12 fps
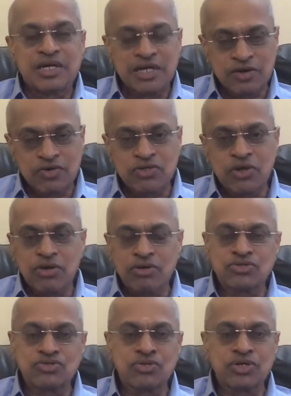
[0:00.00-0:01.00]
Individual
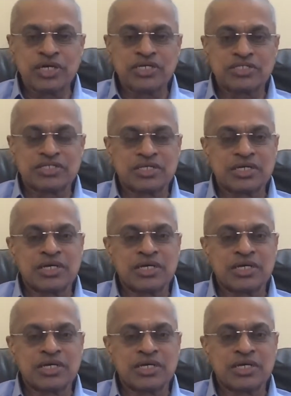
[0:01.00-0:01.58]
also, yes,